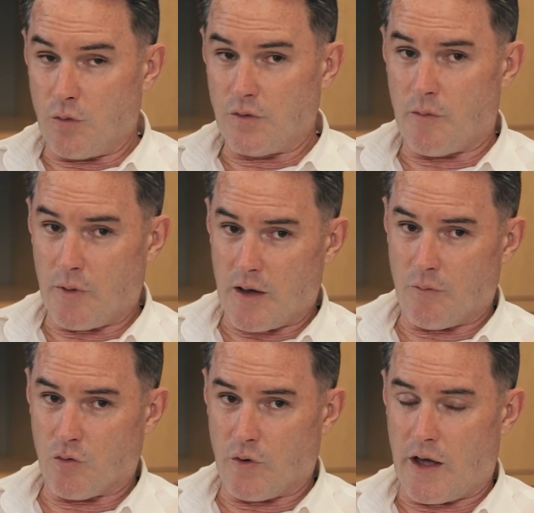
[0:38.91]
also
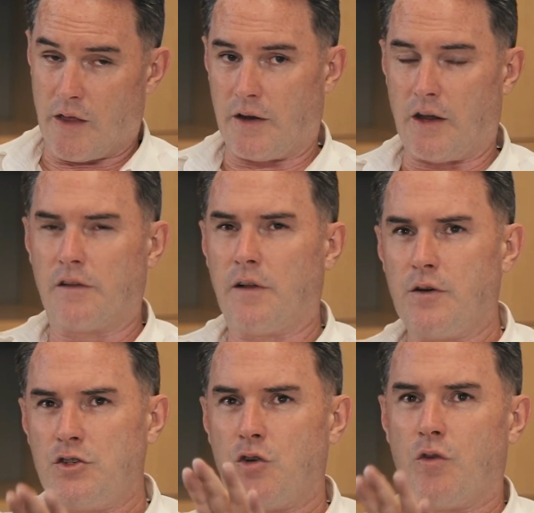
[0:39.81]
becomes a reality. As
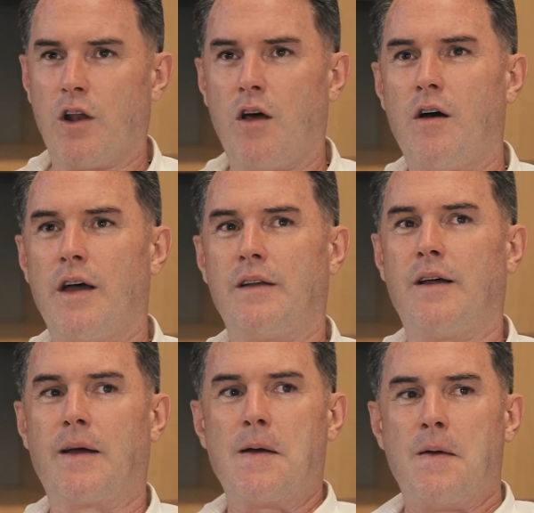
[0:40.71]
long as you're aligned, like,